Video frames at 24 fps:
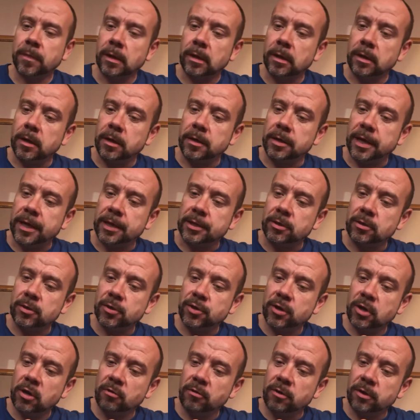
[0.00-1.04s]
that had the
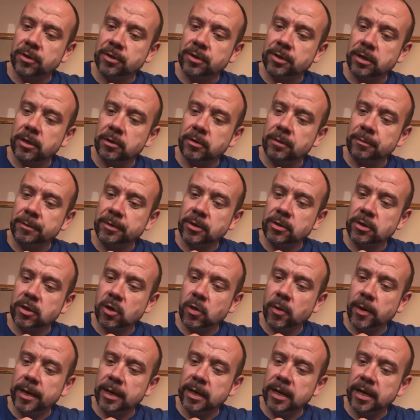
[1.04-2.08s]
sugar on. So let me just
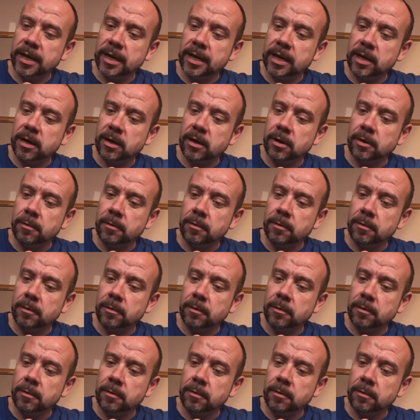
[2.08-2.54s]
quickly